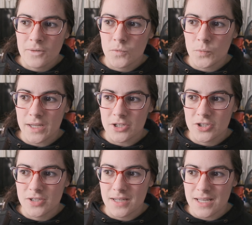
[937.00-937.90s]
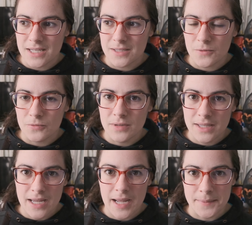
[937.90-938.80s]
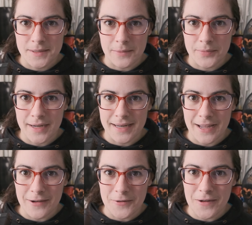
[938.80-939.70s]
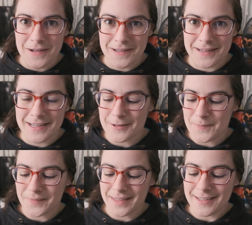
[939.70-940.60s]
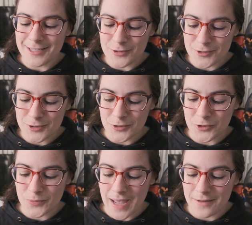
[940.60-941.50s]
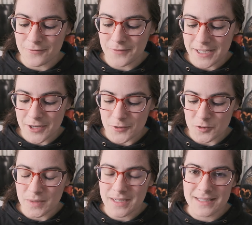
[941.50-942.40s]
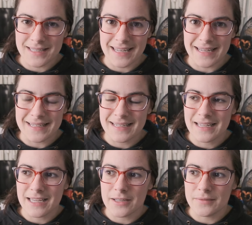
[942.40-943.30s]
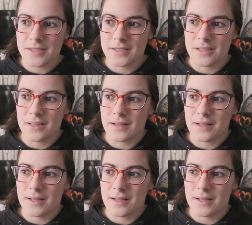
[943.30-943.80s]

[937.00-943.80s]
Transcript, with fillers: which is really hyped up right now on YouTube and videos because it gives